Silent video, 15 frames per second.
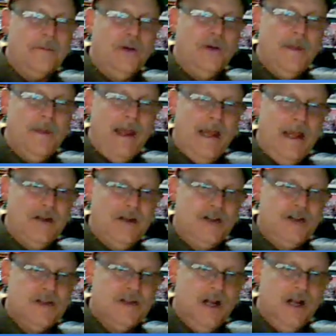book
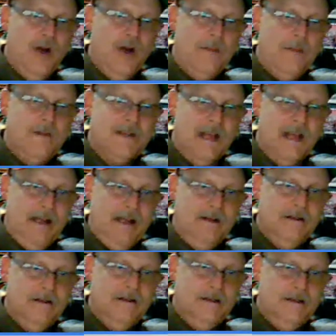page website.
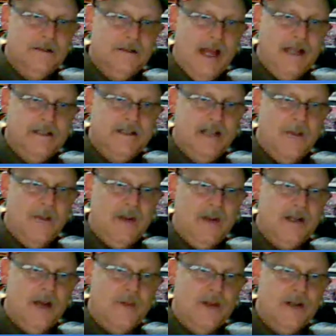So that's
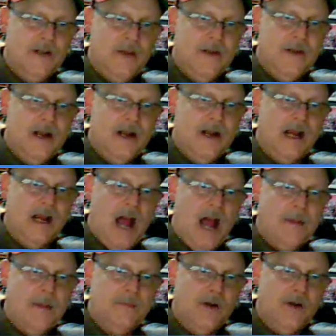
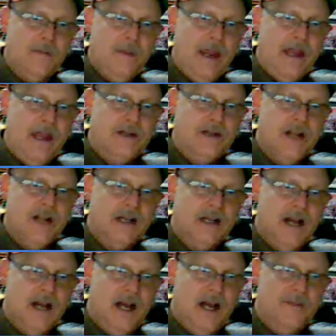
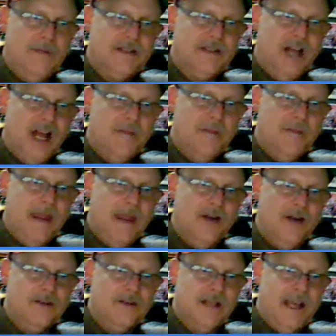www.comicbookpage.com. That's John
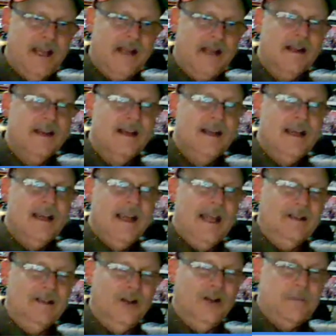Mayo's site.
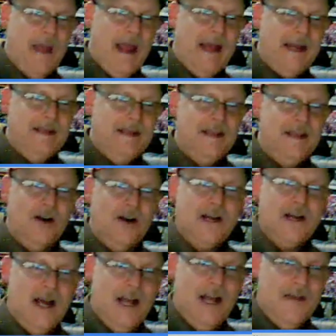And look back in the
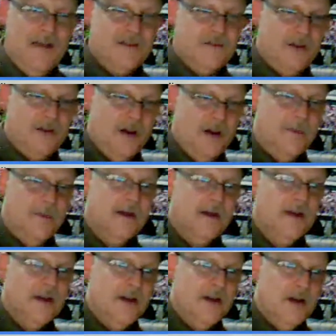archives from
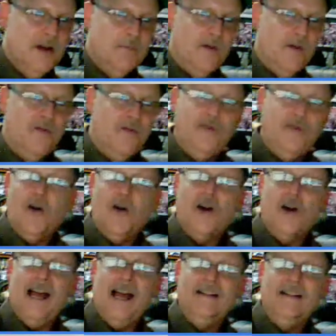
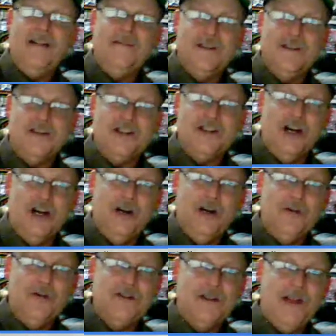before I left the
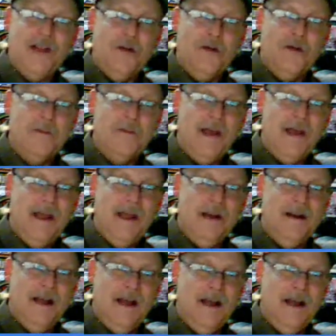show. So that would have been